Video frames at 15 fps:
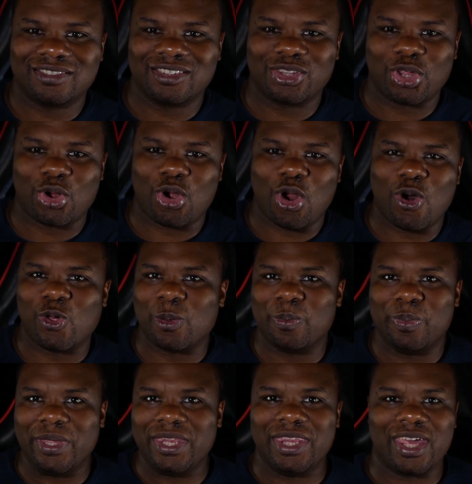they're all
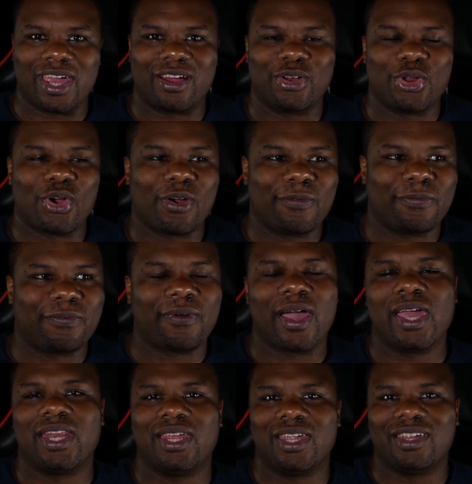been there, and they're all
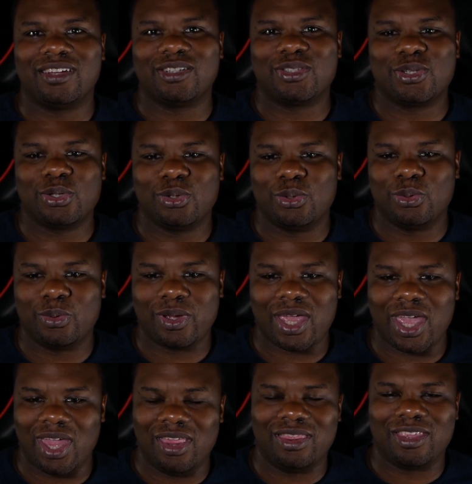fighting to
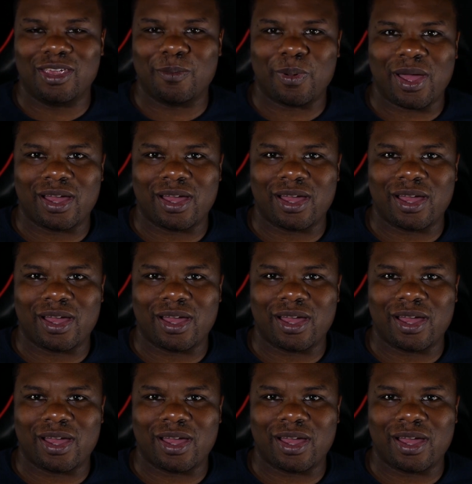end the,